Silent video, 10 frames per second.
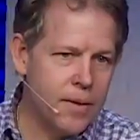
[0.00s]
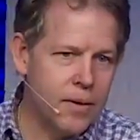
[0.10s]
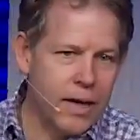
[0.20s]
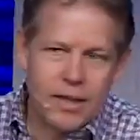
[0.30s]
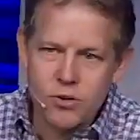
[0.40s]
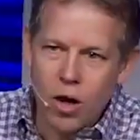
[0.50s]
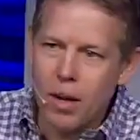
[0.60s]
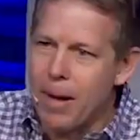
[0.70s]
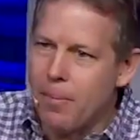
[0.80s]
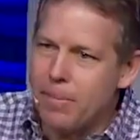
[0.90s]
Like it's all
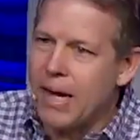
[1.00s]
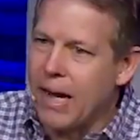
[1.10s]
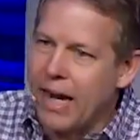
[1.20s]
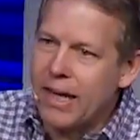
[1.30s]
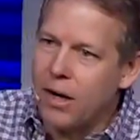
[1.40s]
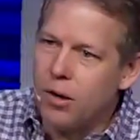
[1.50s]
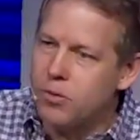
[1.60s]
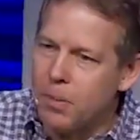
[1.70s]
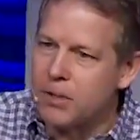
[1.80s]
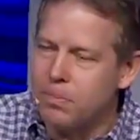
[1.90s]
about me and I get as
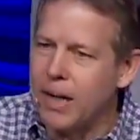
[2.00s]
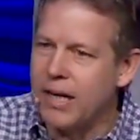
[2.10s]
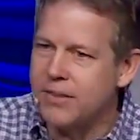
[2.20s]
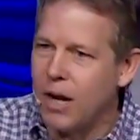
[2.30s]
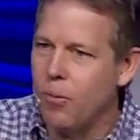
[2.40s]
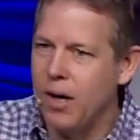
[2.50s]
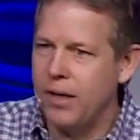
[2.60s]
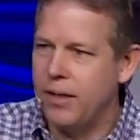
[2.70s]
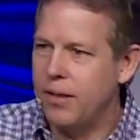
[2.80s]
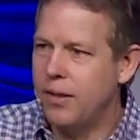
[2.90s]
much money as I want.
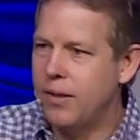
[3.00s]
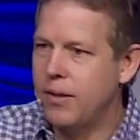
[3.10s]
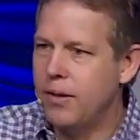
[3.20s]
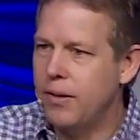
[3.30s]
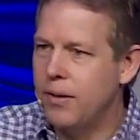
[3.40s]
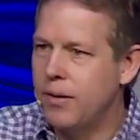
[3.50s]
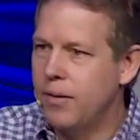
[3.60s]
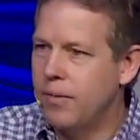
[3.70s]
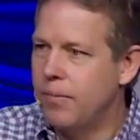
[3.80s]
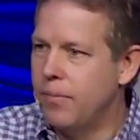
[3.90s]

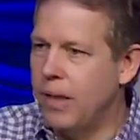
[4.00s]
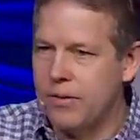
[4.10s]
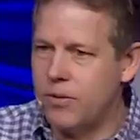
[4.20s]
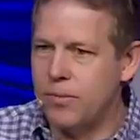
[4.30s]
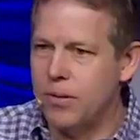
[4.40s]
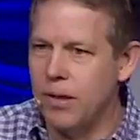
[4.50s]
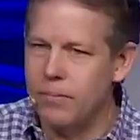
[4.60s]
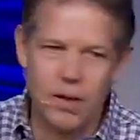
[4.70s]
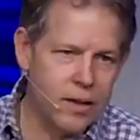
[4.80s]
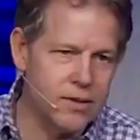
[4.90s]
That's
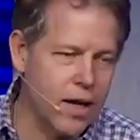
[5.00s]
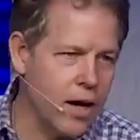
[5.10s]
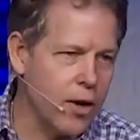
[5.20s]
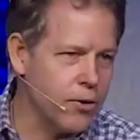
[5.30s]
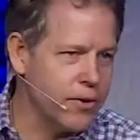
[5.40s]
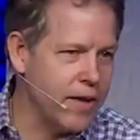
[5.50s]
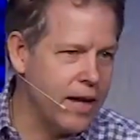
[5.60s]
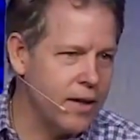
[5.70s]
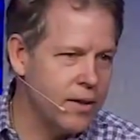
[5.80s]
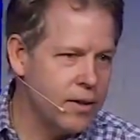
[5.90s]
God's not honored in
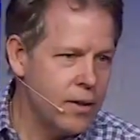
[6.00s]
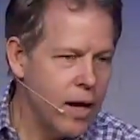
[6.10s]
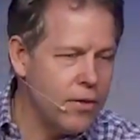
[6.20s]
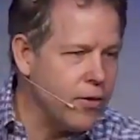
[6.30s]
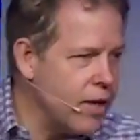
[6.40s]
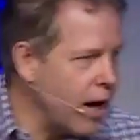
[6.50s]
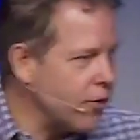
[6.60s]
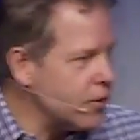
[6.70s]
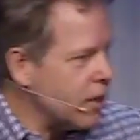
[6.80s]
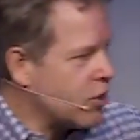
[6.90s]
that. And then the
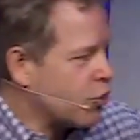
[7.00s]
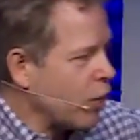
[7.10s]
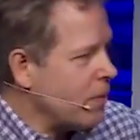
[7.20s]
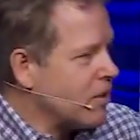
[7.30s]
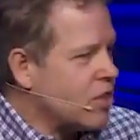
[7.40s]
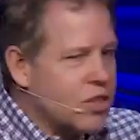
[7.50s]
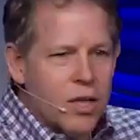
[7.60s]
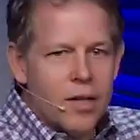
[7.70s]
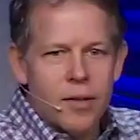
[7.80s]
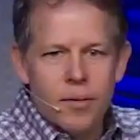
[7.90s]
other extreme is
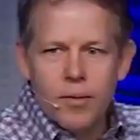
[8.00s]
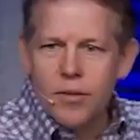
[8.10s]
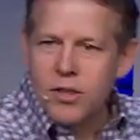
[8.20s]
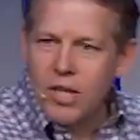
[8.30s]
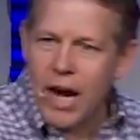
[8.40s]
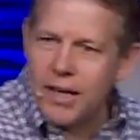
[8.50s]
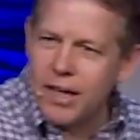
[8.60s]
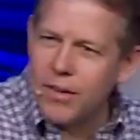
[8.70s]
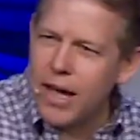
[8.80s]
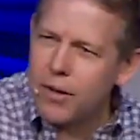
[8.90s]
this
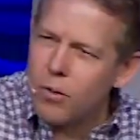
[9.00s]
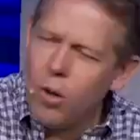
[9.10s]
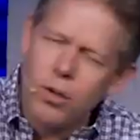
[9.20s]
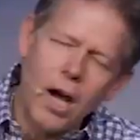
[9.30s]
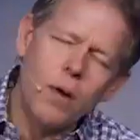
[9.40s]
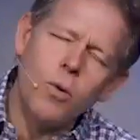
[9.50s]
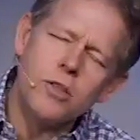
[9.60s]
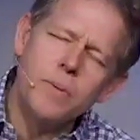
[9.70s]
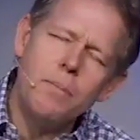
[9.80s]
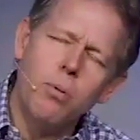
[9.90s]
idea that, oh, God
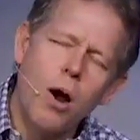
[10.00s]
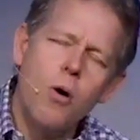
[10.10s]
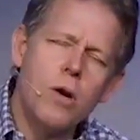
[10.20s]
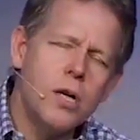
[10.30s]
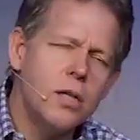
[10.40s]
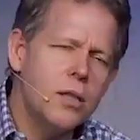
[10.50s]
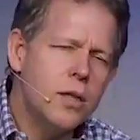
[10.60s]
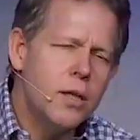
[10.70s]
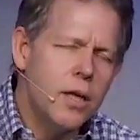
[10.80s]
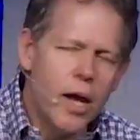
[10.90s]
wants me broke
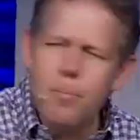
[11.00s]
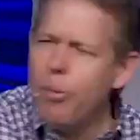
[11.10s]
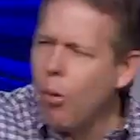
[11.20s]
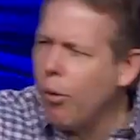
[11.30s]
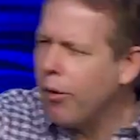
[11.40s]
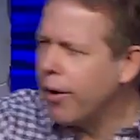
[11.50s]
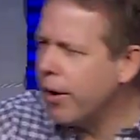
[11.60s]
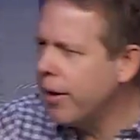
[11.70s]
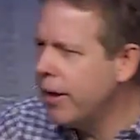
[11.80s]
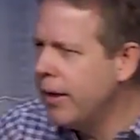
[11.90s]
and
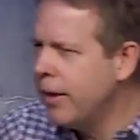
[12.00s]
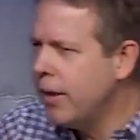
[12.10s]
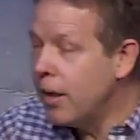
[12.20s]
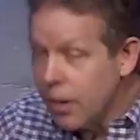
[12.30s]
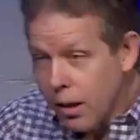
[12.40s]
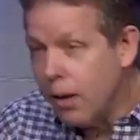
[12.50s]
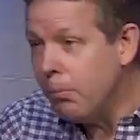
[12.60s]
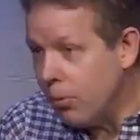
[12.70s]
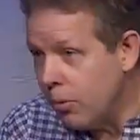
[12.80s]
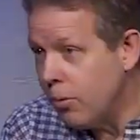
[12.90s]
poor and
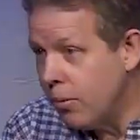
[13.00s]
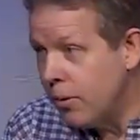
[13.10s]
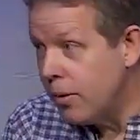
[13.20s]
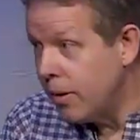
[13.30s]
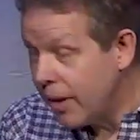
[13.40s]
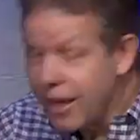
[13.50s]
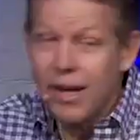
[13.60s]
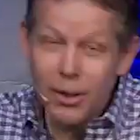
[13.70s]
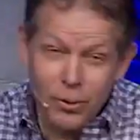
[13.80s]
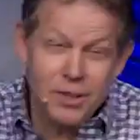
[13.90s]
humble. And
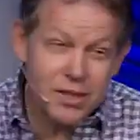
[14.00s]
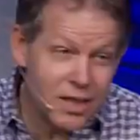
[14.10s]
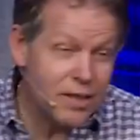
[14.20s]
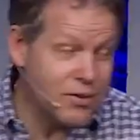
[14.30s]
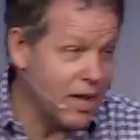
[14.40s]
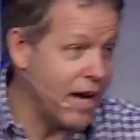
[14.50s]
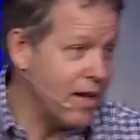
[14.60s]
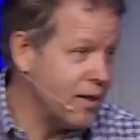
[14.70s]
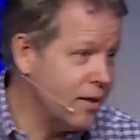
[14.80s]
he receives that.